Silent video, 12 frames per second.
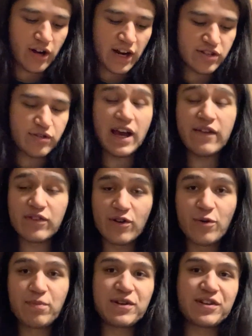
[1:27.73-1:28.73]
I do have it
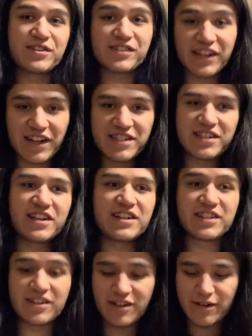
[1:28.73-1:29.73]
open because, like I said, I
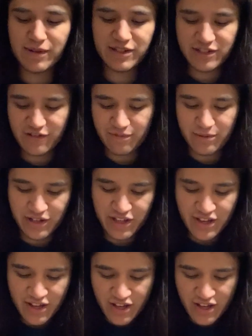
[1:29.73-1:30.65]
did cut myself pretty